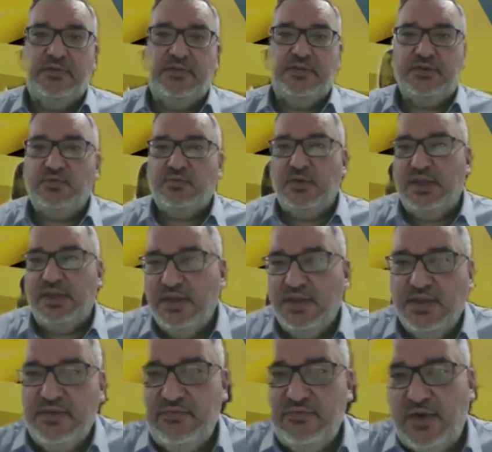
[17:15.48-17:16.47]
that we
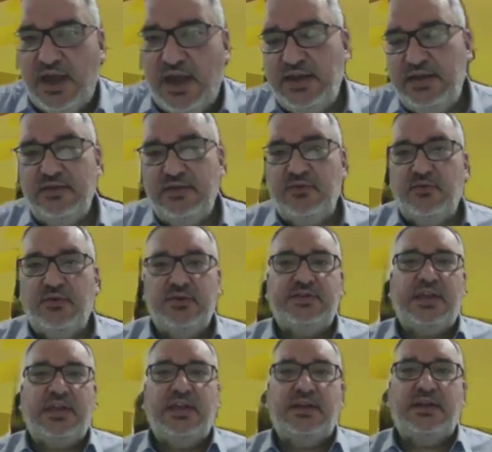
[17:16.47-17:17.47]
find in the
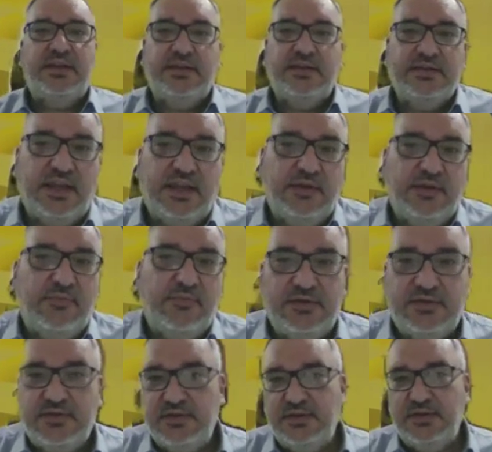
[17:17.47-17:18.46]
recycling segment.